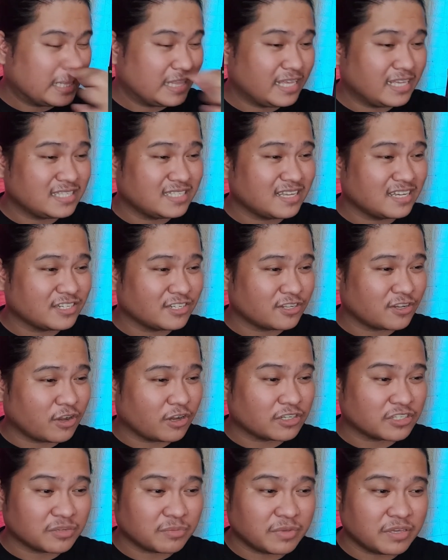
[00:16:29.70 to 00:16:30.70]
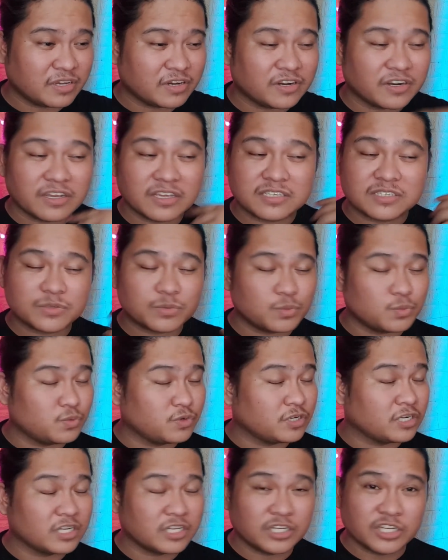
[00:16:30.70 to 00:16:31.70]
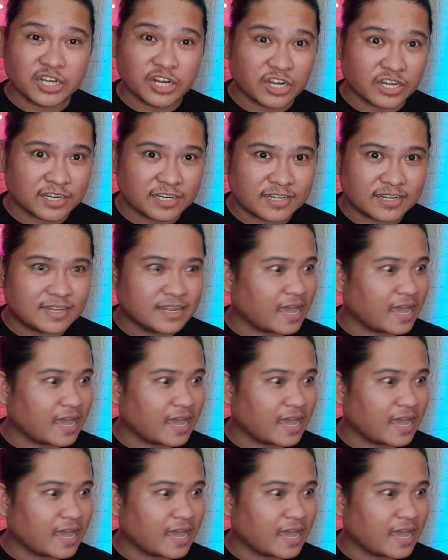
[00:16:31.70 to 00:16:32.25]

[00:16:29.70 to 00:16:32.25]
This national costume here is really good.